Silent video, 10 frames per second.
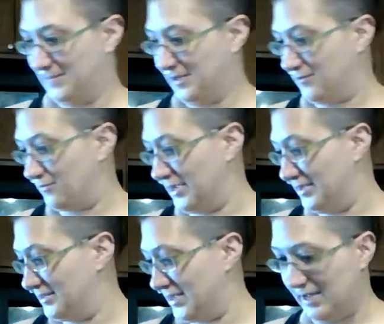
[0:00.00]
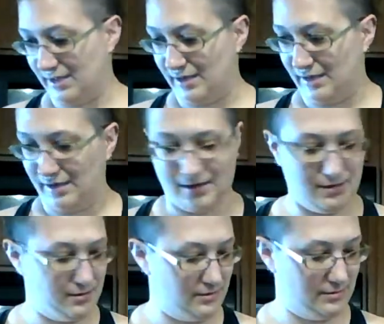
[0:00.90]
All right,
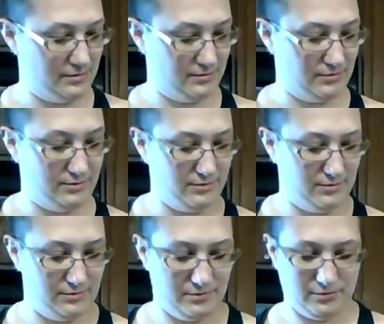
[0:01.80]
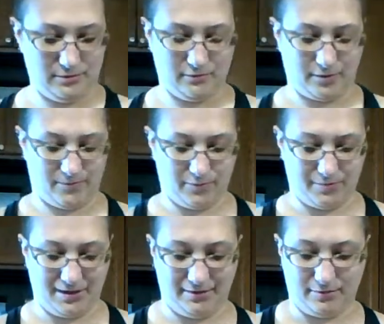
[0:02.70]
I grabbed one of
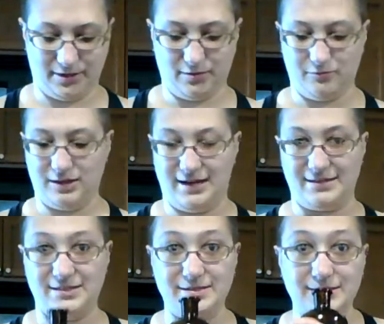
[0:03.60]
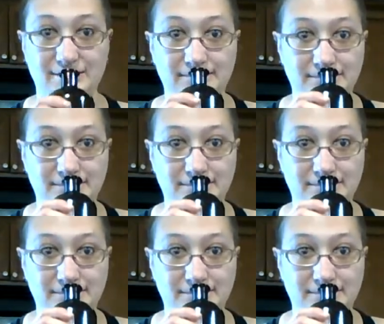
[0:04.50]
my little cute glasses.